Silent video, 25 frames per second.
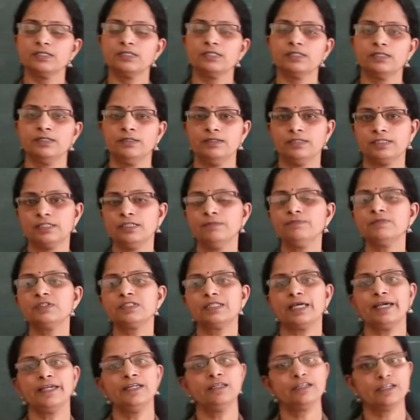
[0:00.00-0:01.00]
some
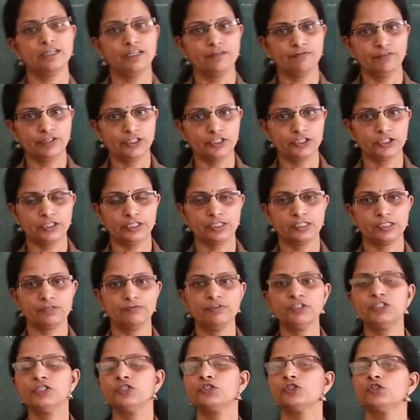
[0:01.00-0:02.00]
sign conventions
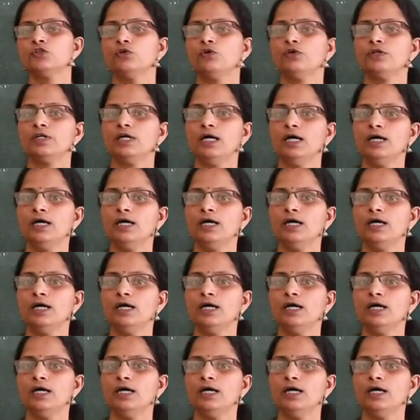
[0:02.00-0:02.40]
which is known